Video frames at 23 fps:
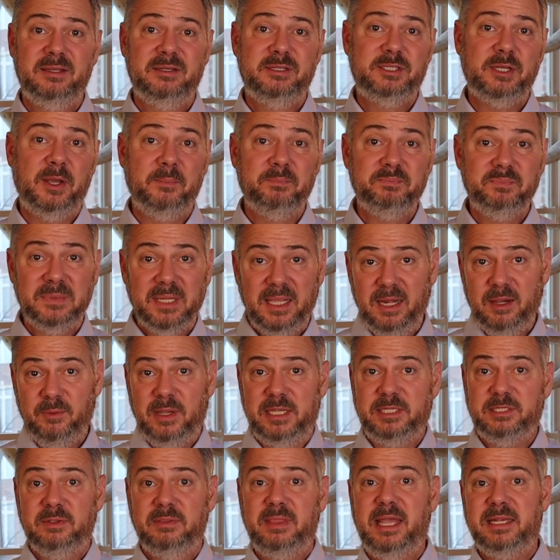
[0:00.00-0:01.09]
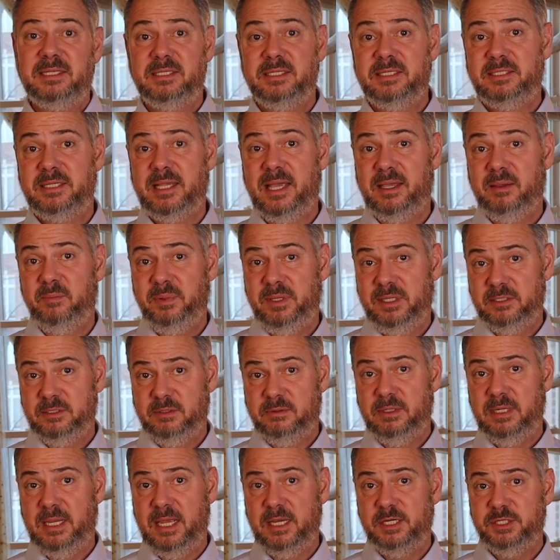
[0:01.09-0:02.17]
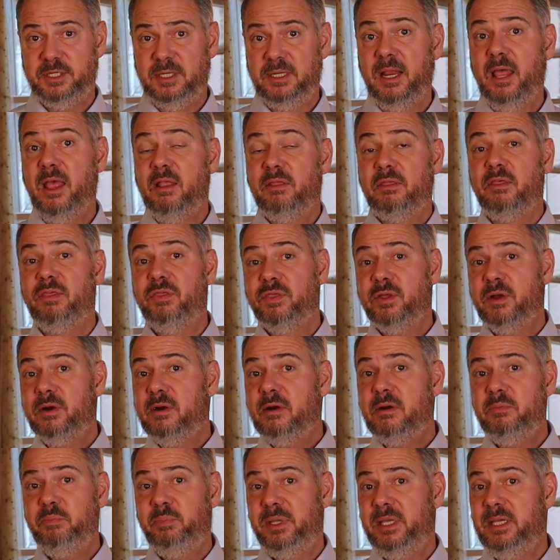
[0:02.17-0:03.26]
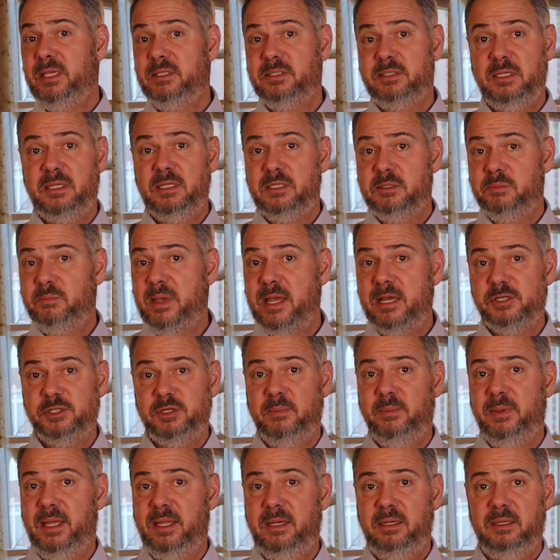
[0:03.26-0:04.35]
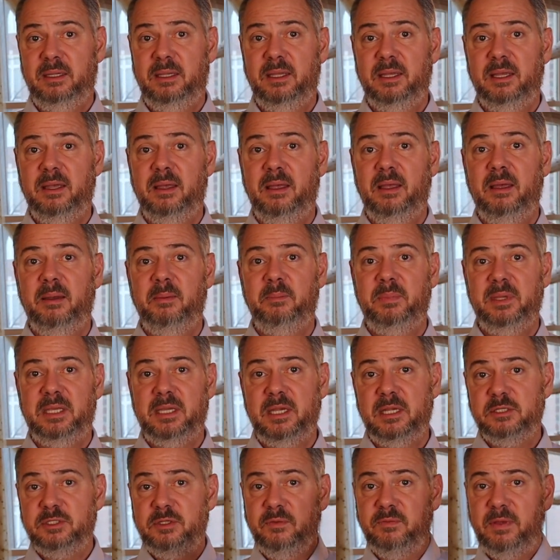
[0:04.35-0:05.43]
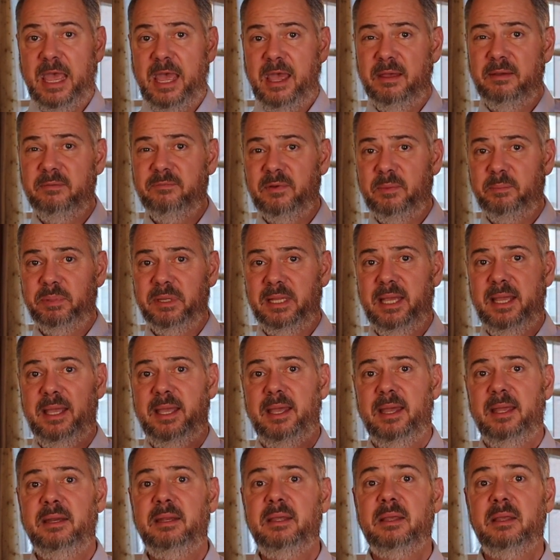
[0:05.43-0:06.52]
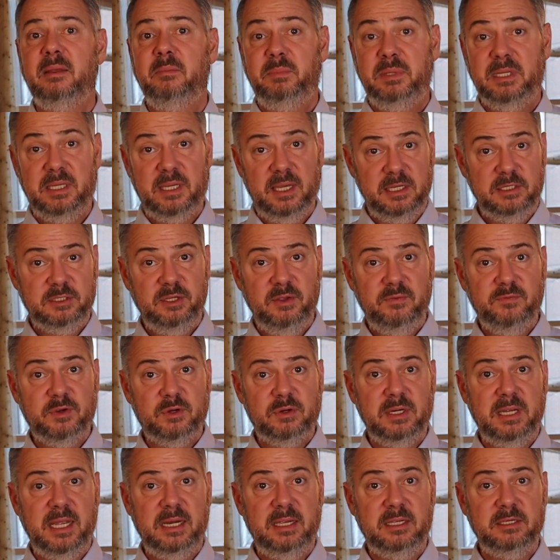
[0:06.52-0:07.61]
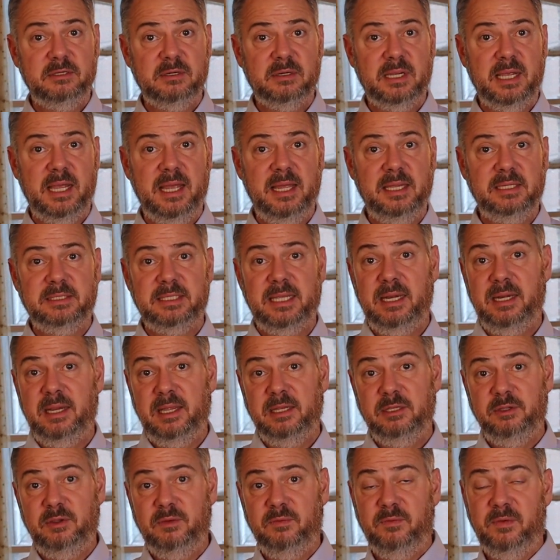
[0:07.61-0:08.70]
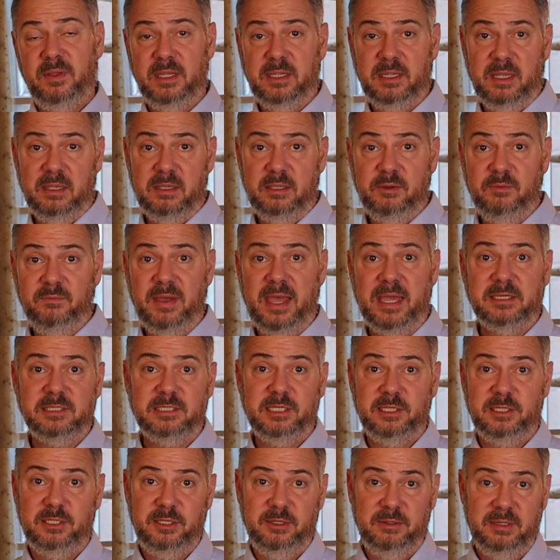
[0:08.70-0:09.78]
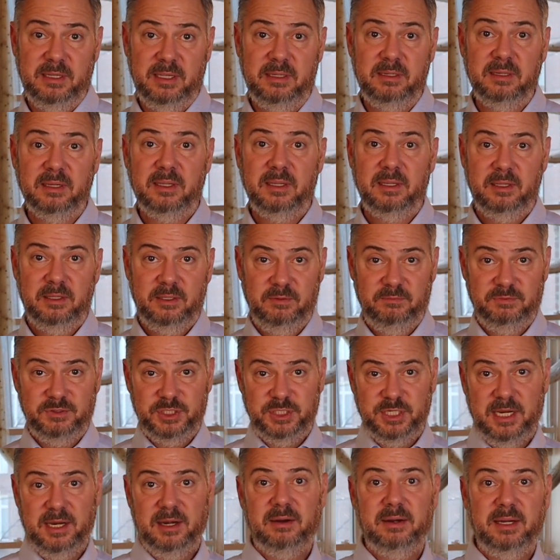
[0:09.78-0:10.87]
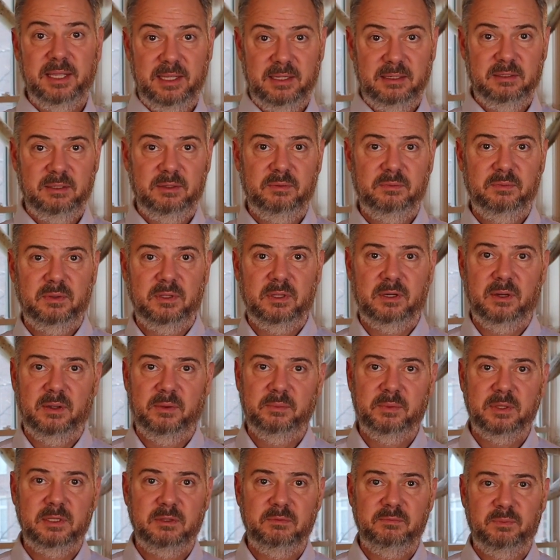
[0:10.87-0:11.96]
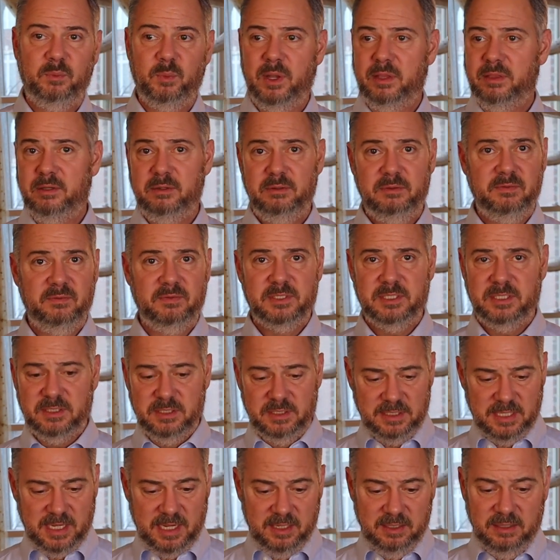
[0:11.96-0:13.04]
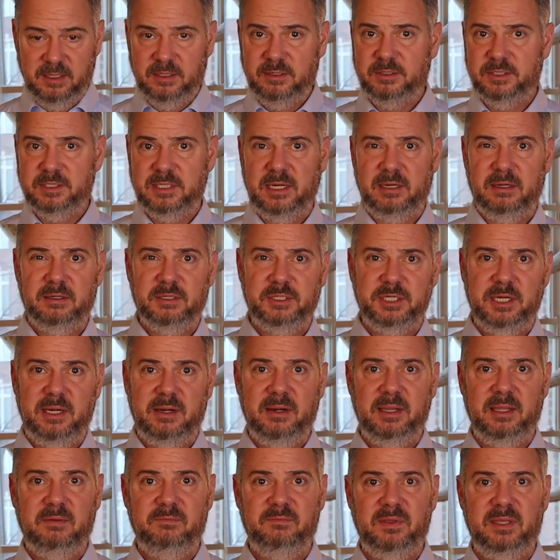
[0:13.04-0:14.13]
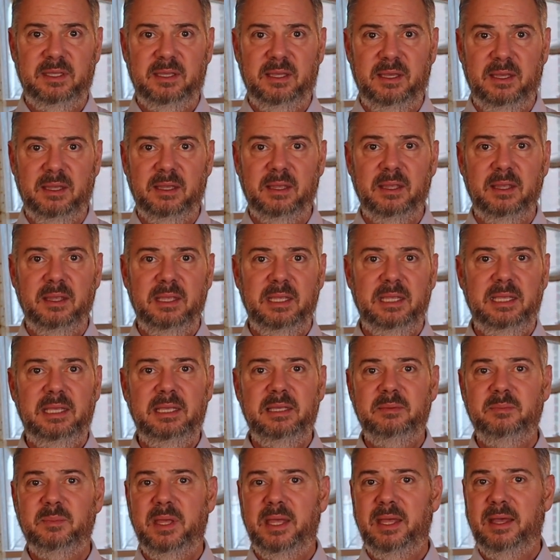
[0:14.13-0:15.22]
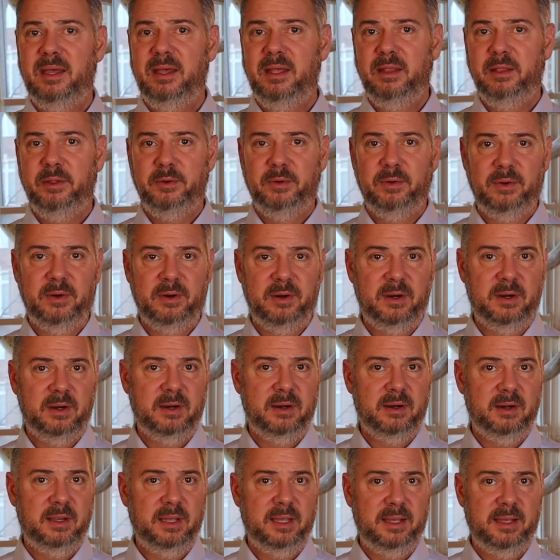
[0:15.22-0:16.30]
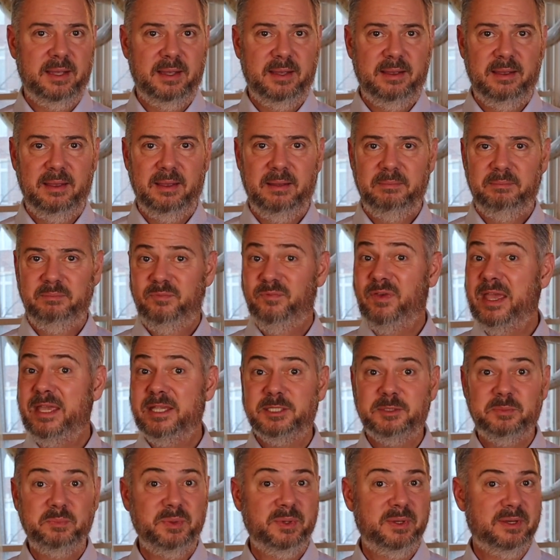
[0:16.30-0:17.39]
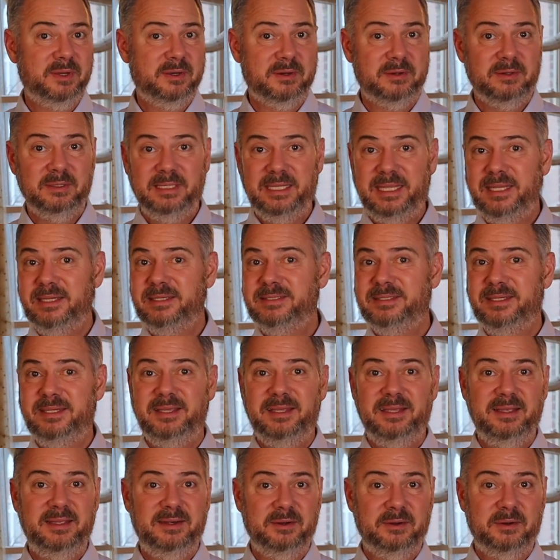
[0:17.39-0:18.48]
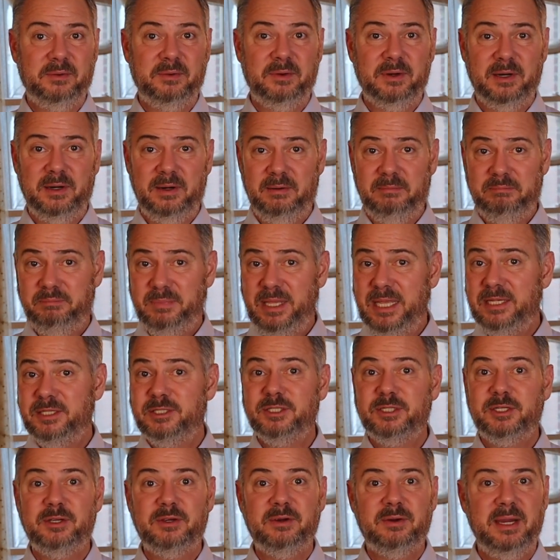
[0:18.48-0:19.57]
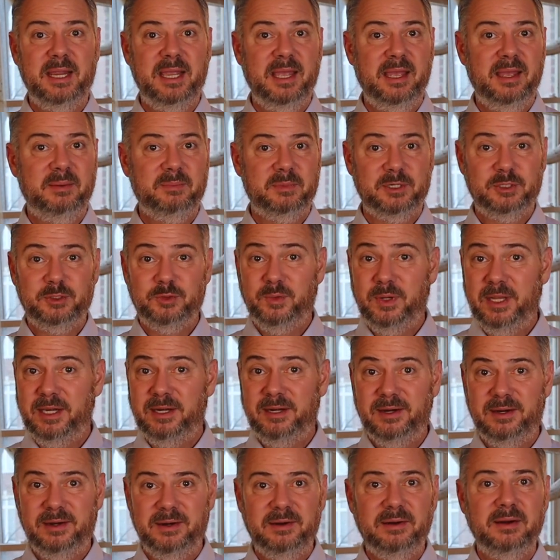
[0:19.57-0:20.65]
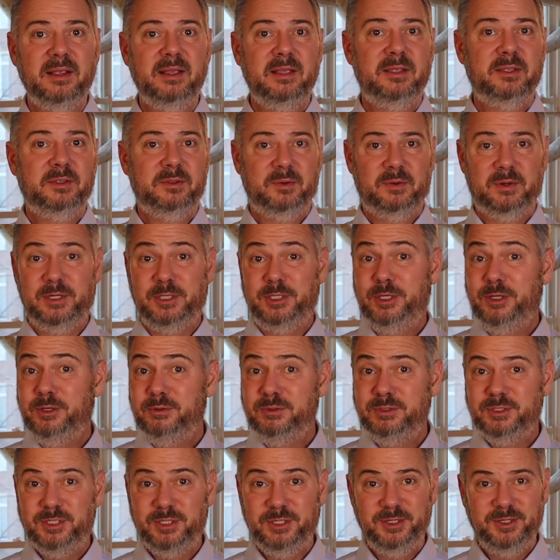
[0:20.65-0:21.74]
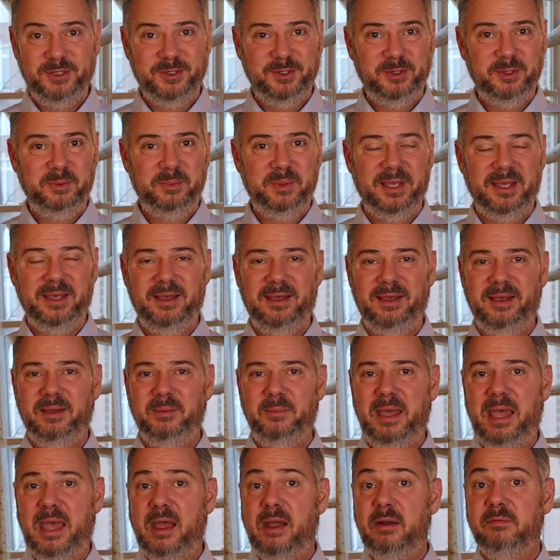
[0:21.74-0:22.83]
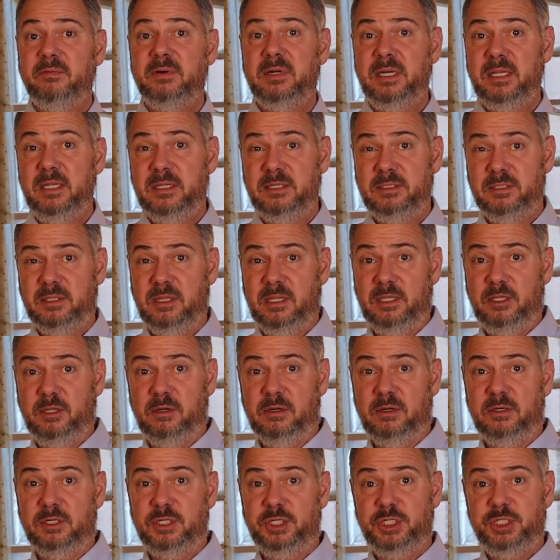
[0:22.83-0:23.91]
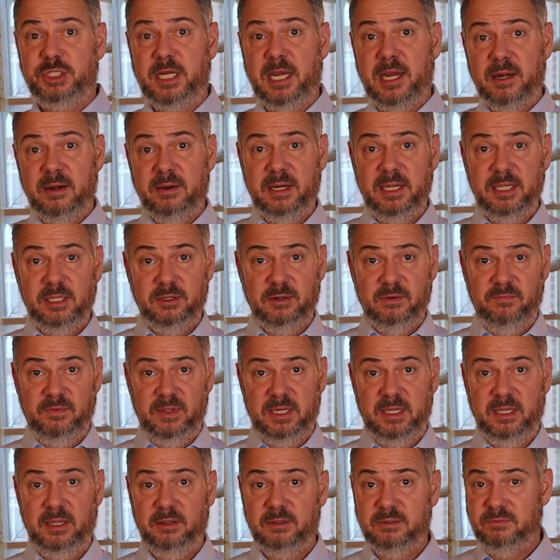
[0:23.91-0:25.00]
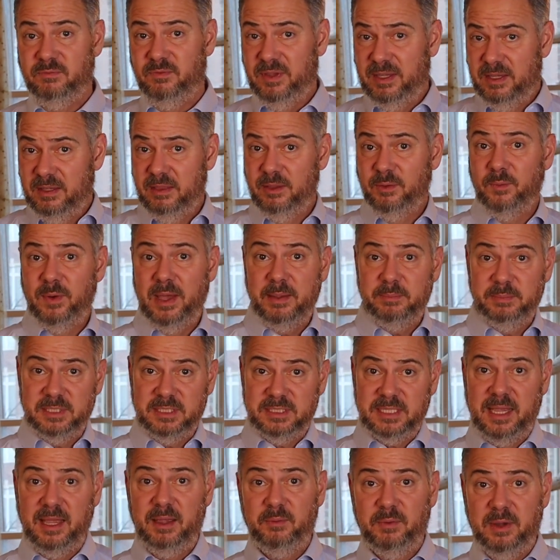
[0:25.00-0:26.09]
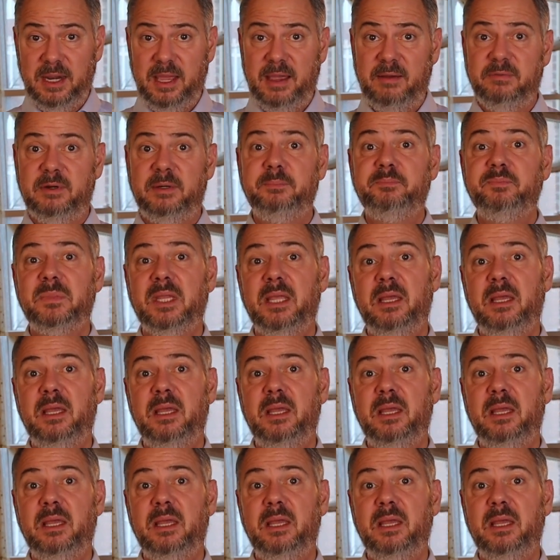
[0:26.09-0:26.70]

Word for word: So, anyway, so that's the second piece, creation. The third piece is measurement. Um, because you have a plan, because you've created your content and you've, you've executed, you've shared it, you, you know, whether you decided that you're sharing it via email or uh, Facebook or LinkedIn or Instagram or Twitter or YouTube, um, however it is that you're sharing your videos via the website, whatever.